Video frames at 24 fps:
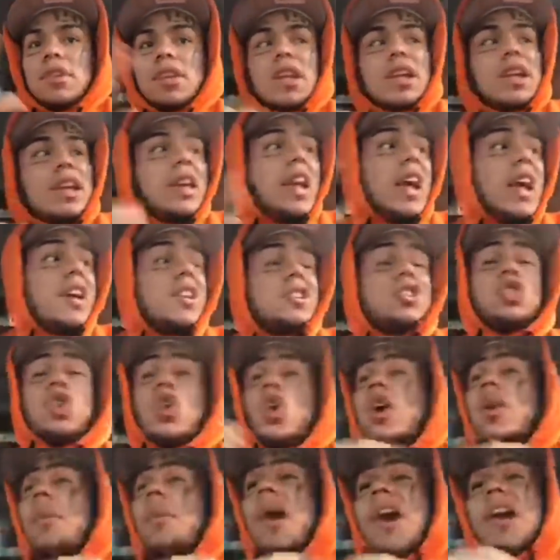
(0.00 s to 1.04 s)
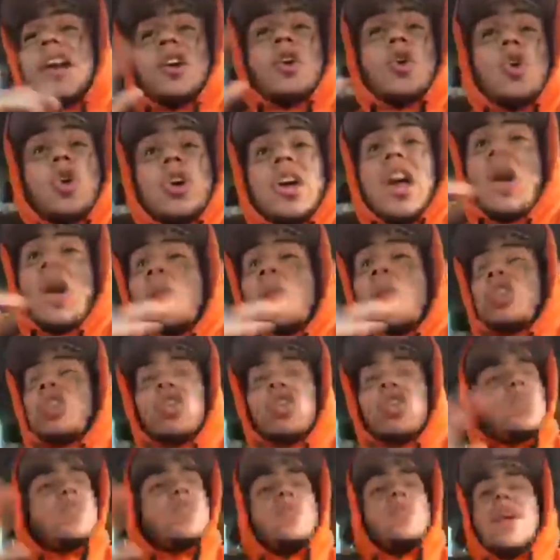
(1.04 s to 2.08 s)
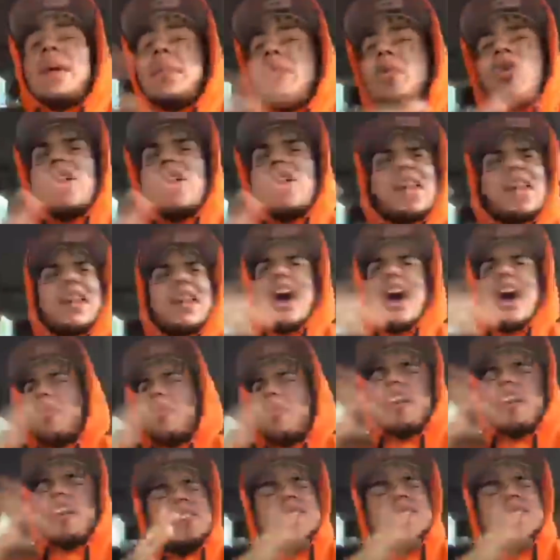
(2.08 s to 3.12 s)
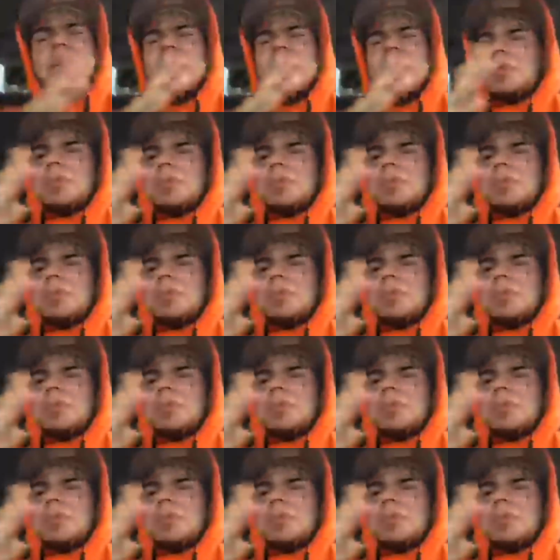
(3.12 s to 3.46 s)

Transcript: Y'all can talk about it all oh, y'all want. Yo, the rainbow hat now, nah, we can't respect him.